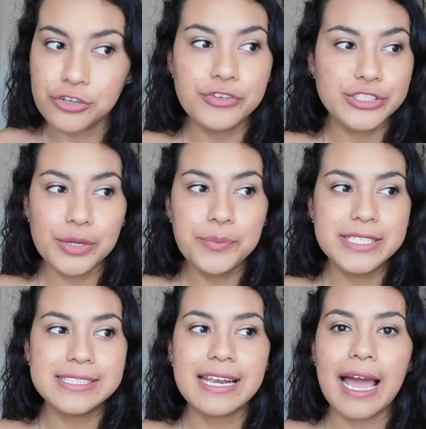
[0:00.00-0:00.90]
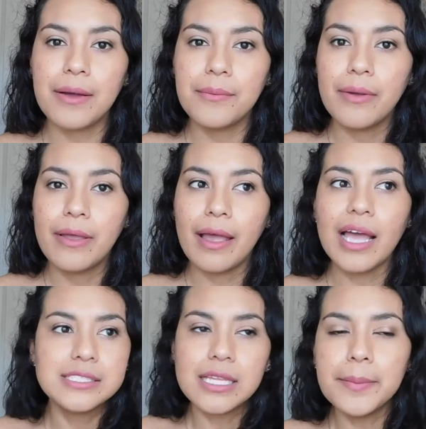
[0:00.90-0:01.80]
For some reason,
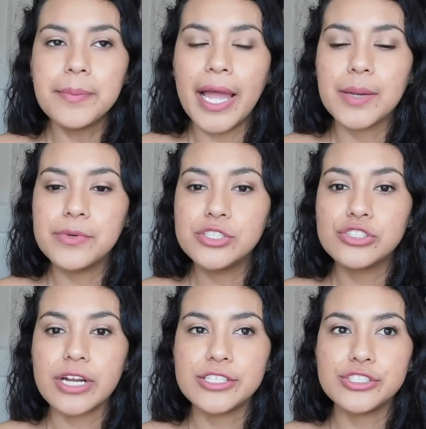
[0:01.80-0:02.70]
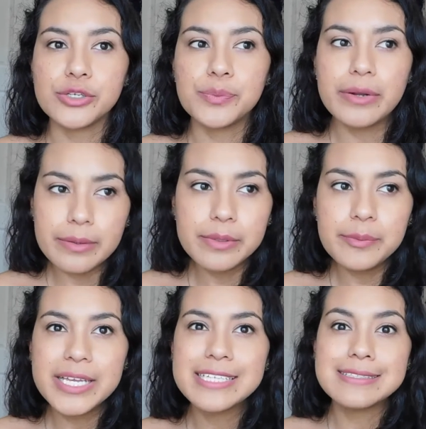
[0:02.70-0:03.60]
I stopped buying moisturizer, probably
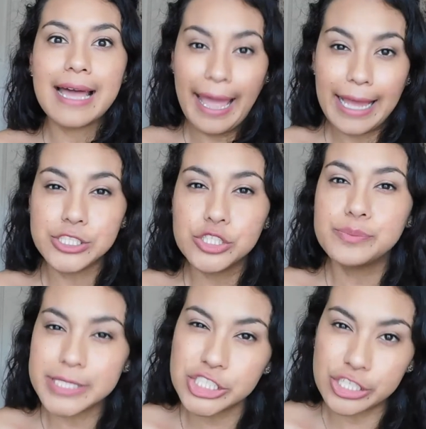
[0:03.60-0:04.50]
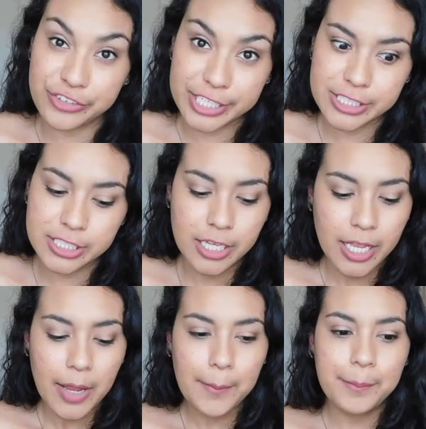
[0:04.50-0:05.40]
because I had too much of it,
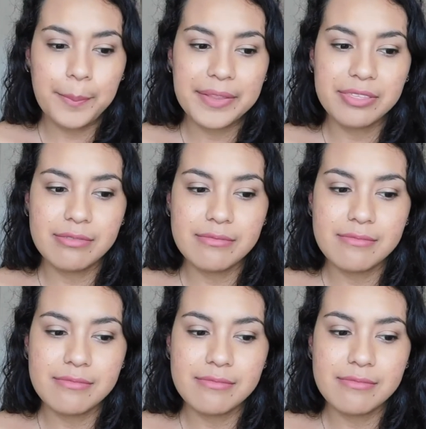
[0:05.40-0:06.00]
but